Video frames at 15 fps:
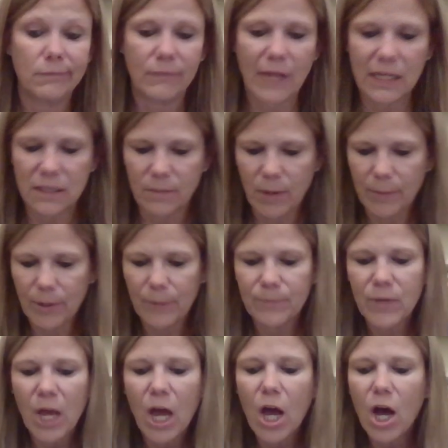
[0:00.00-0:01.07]
That's a bummer.
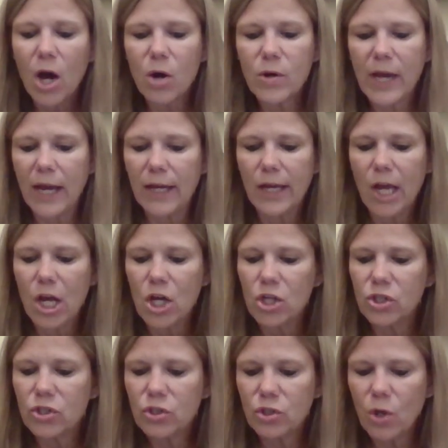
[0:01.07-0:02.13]
Okay.
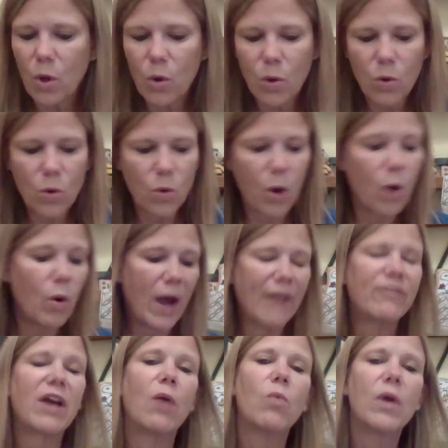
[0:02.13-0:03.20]
So, oh,
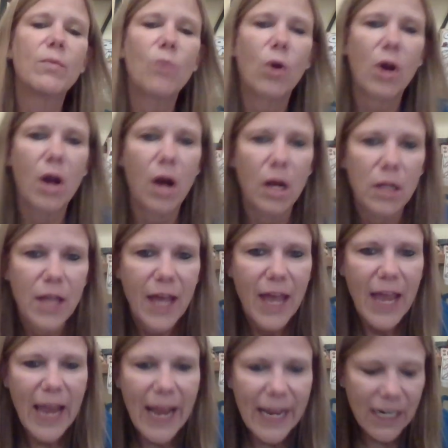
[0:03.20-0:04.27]
I've got one more haul
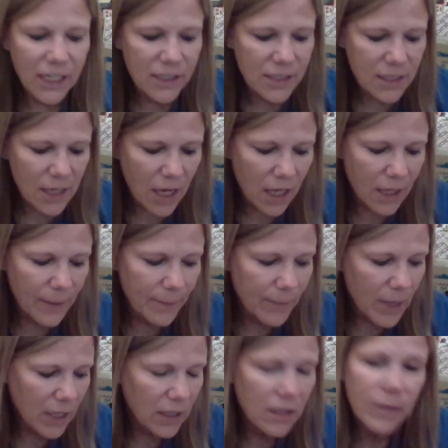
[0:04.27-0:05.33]
and it's um,
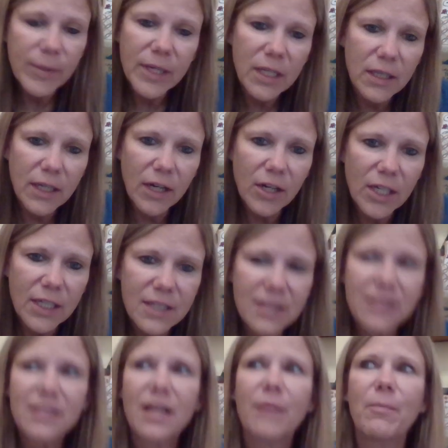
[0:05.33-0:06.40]
a little bit
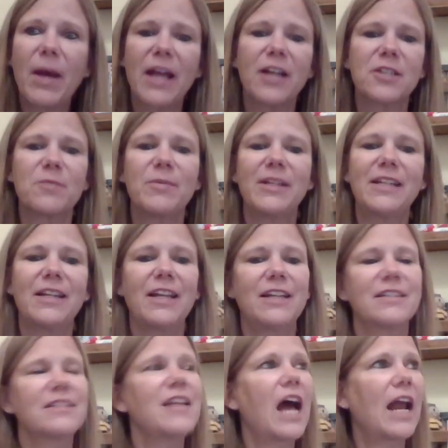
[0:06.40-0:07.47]
hilarious. My husband
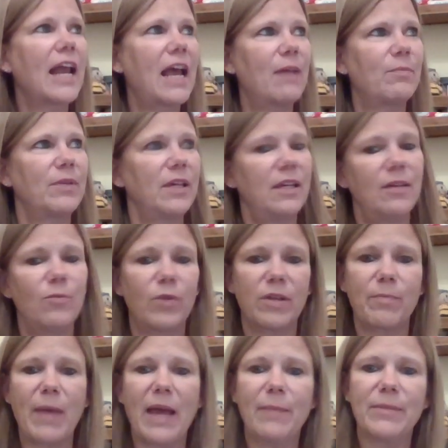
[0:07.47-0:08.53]
is not happy
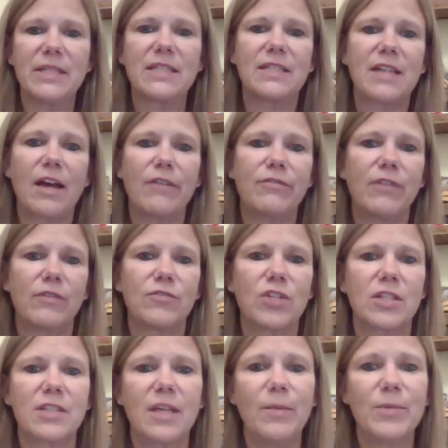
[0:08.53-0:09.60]
with Pam and Steph of
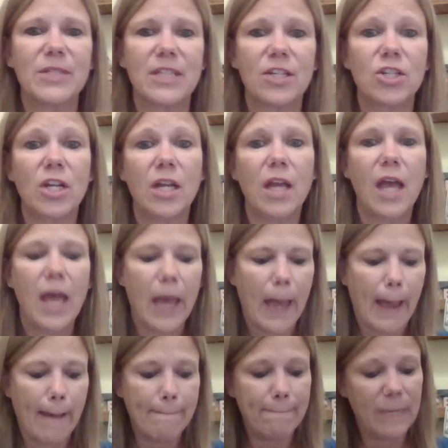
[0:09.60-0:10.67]
Just Keep Stitching
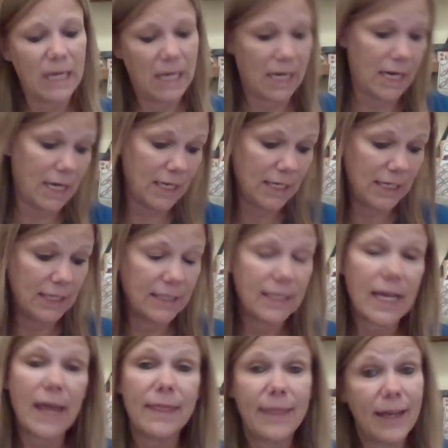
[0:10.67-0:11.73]

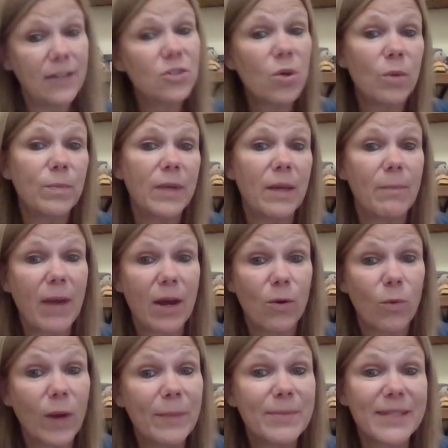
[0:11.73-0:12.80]
because they told me about
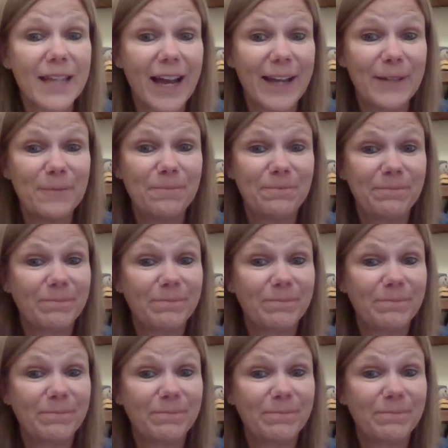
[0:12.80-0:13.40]
a website